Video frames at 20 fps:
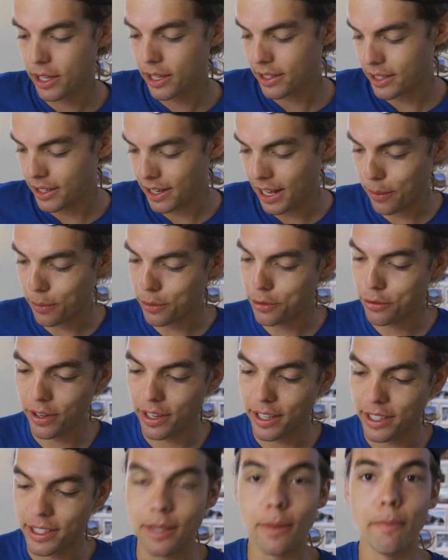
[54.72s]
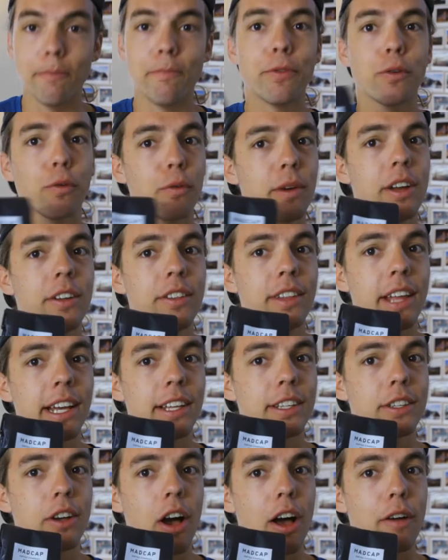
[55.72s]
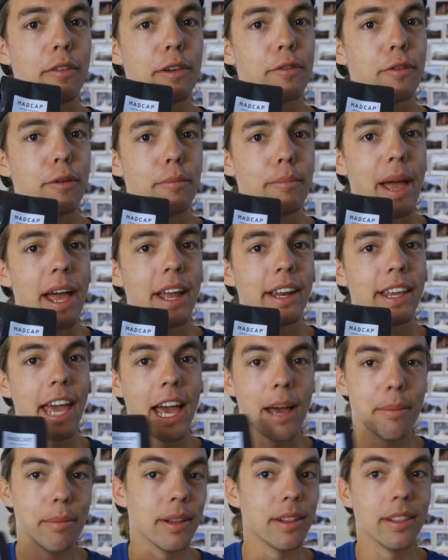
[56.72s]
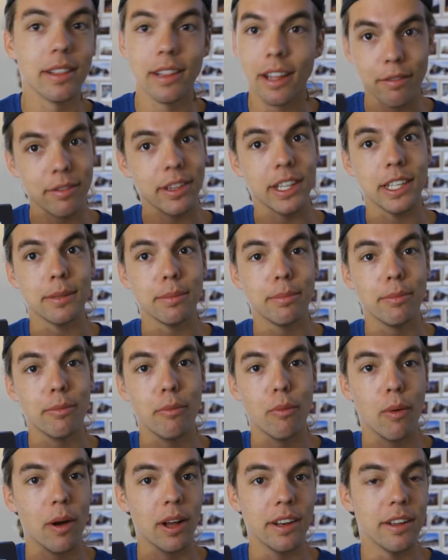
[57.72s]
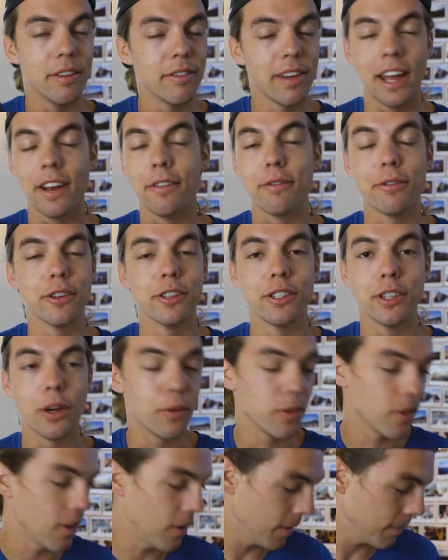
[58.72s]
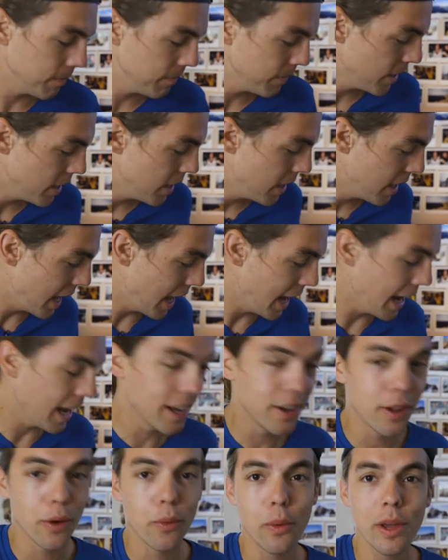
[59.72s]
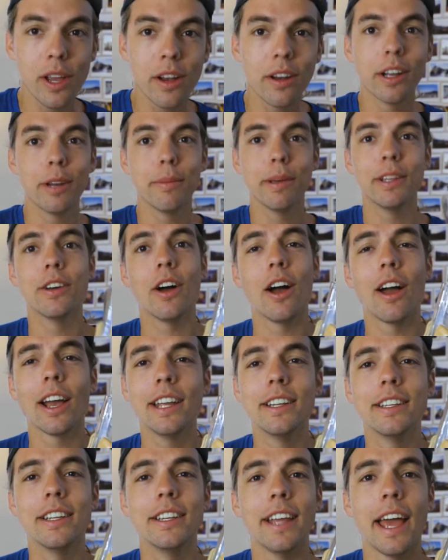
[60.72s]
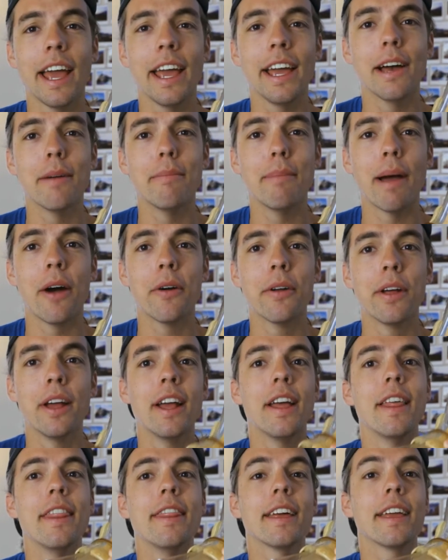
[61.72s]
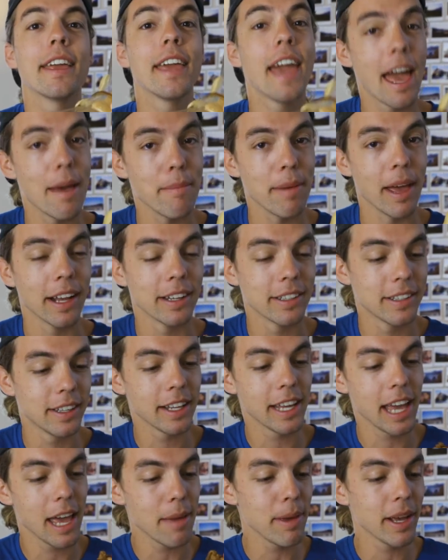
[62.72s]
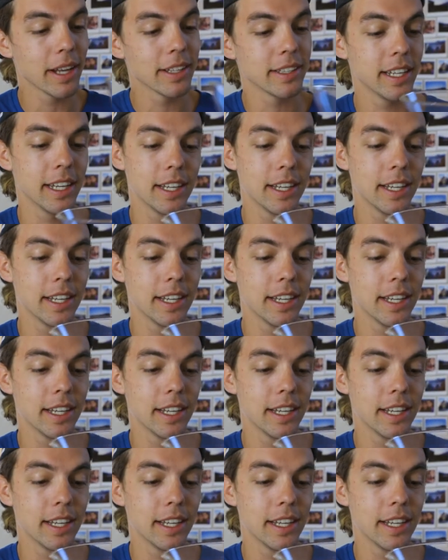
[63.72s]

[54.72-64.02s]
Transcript: Today we're drinking some real nice coffee from Madcap. Love this one, had it for so long. And we are gonna be talking today about the Chemex. The Chemex